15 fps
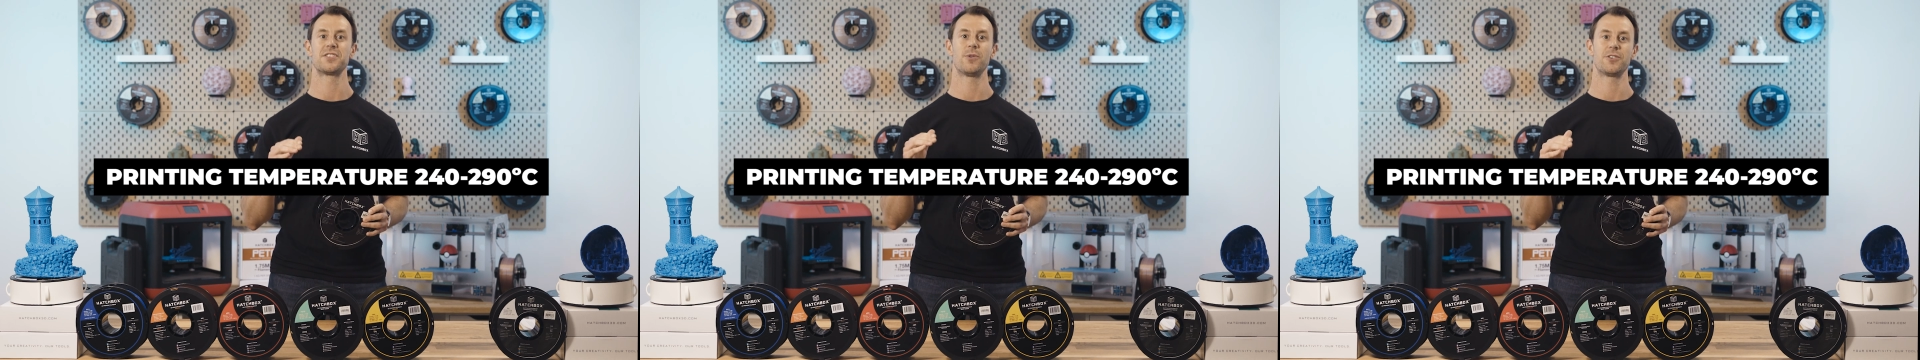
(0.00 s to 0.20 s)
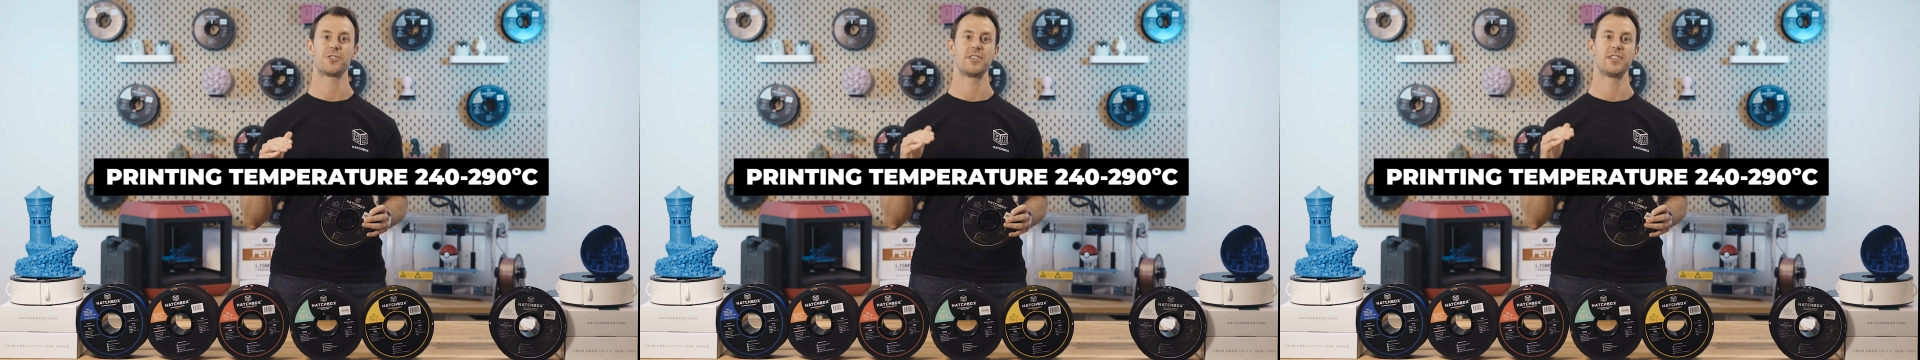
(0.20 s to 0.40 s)

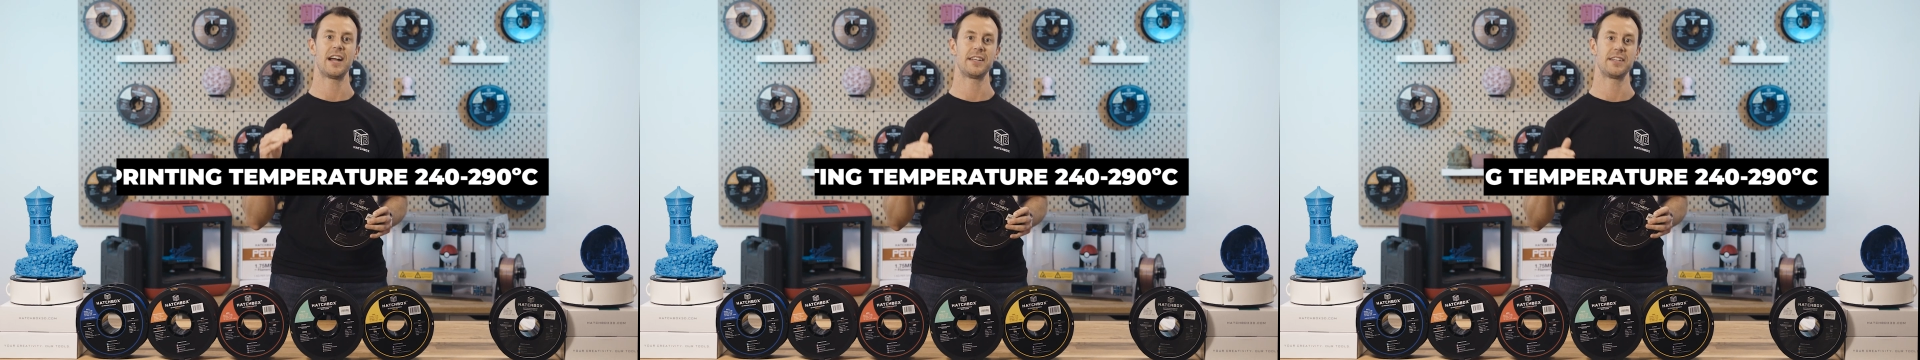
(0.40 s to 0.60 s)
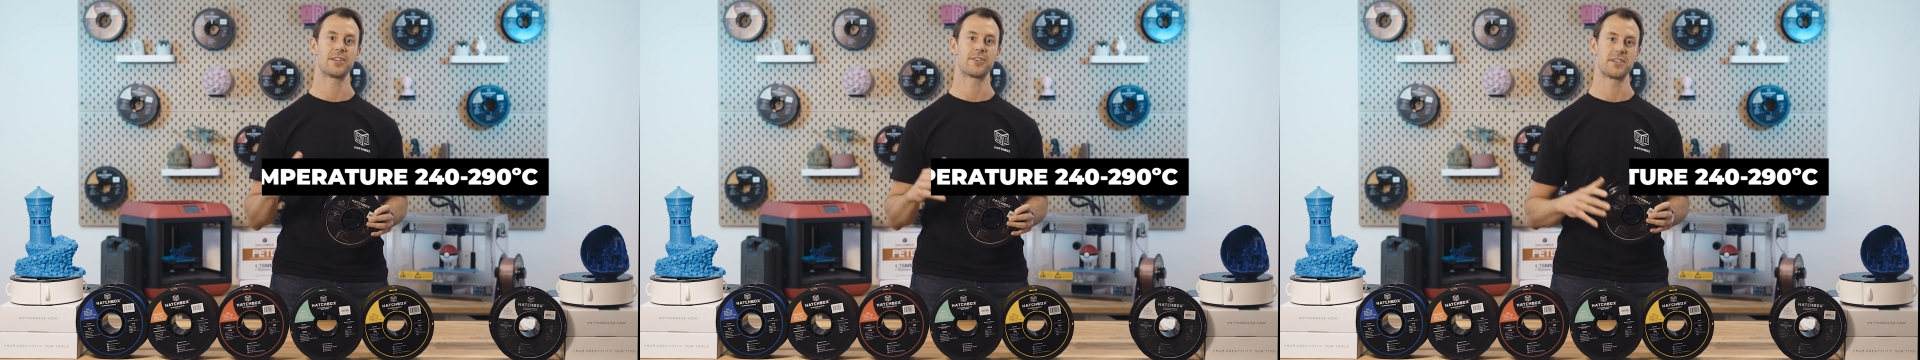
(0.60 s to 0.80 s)

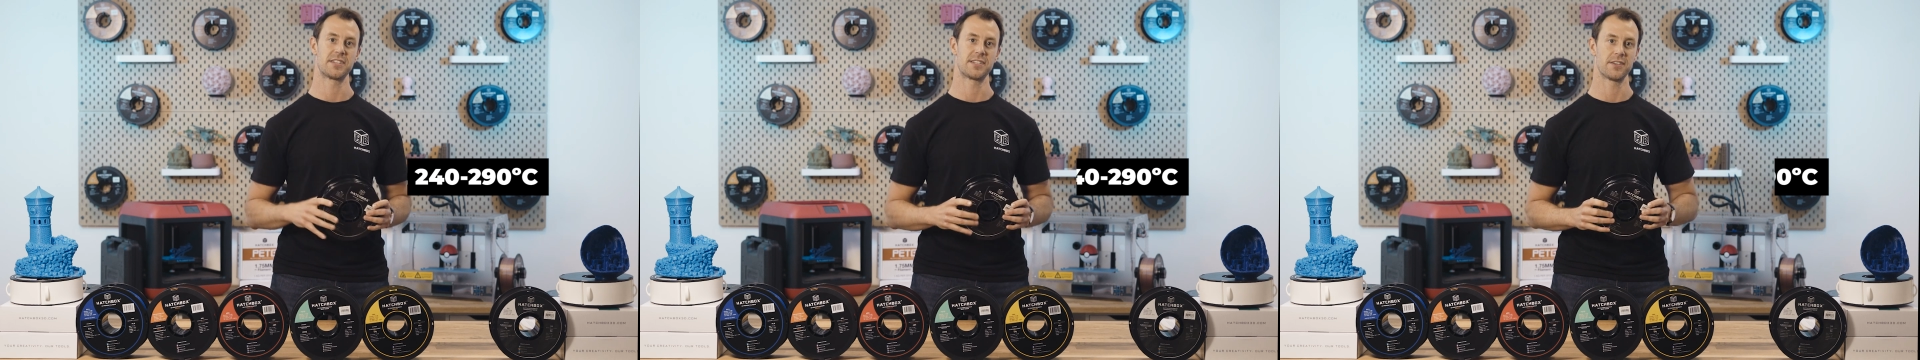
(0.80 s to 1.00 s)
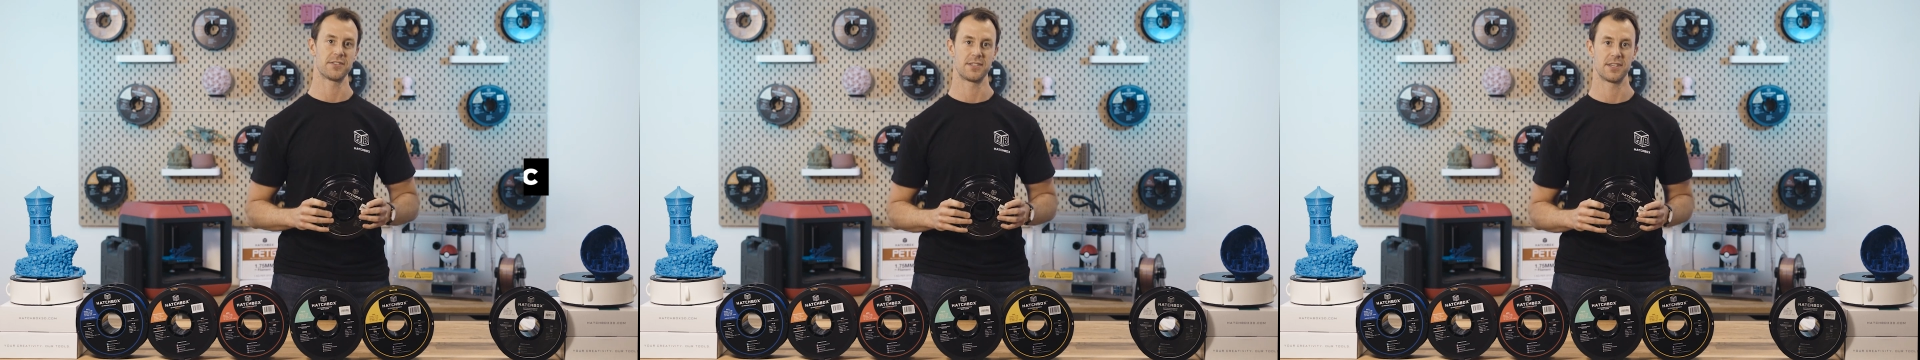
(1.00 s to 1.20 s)
290 degrees
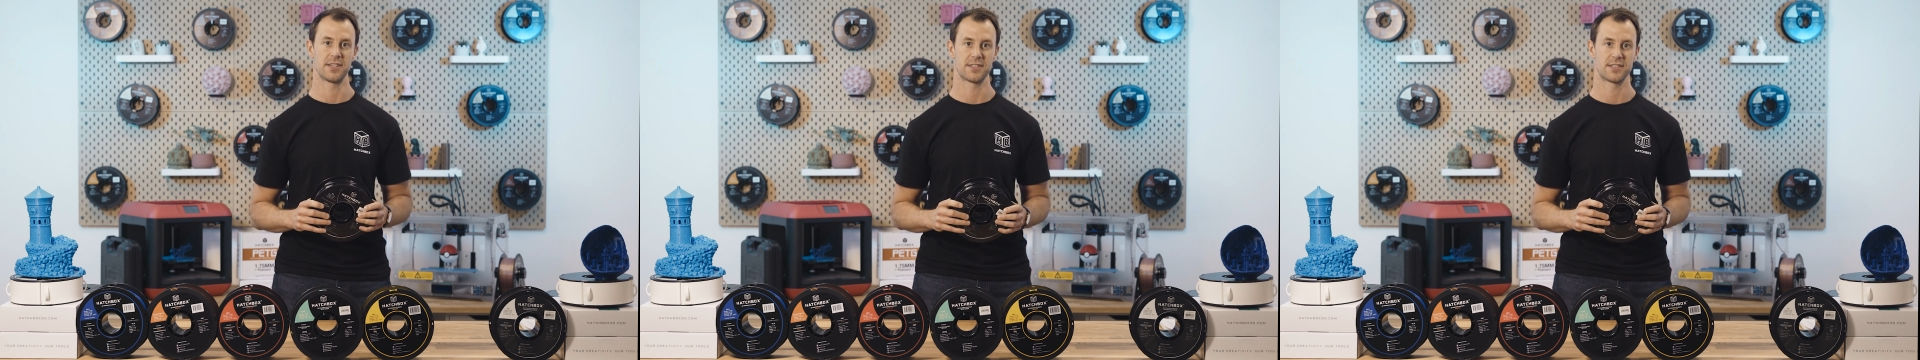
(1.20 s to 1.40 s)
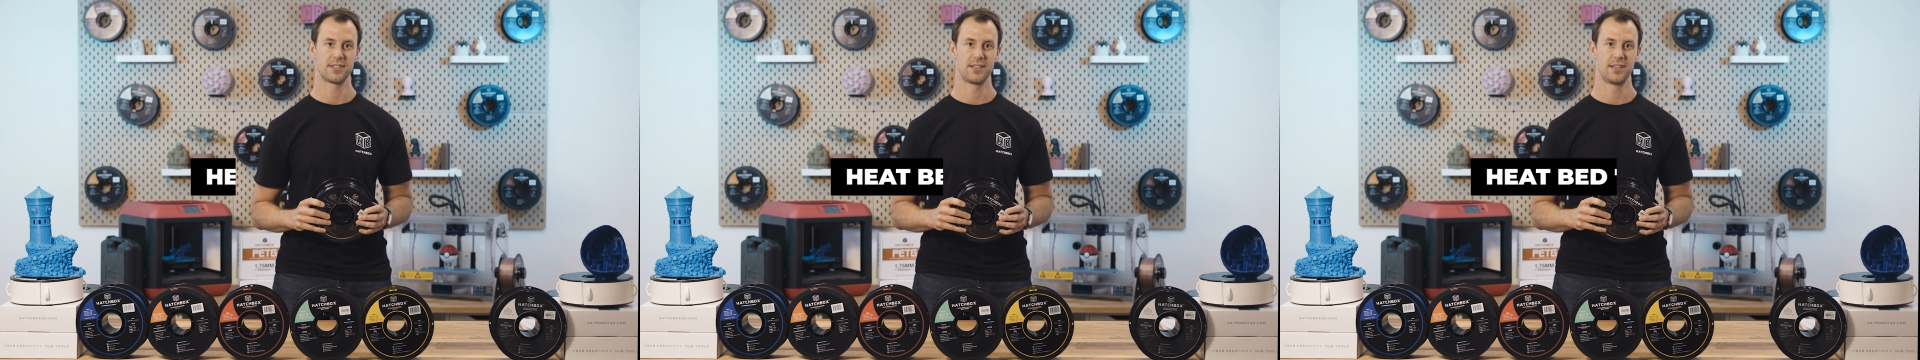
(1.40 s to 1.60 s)

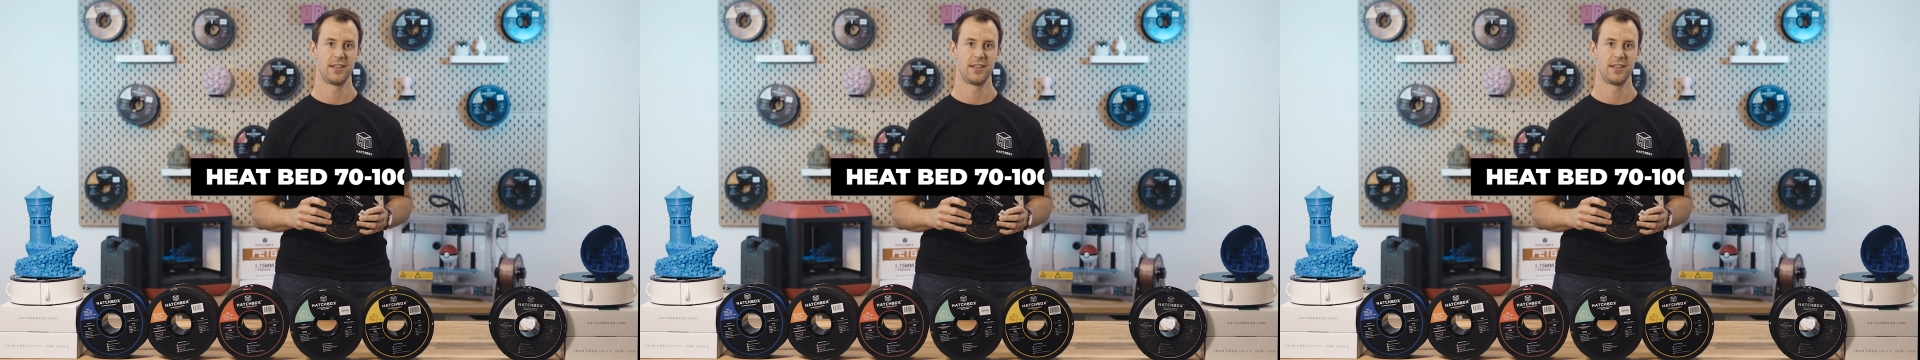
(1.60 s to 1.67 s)
Celsius.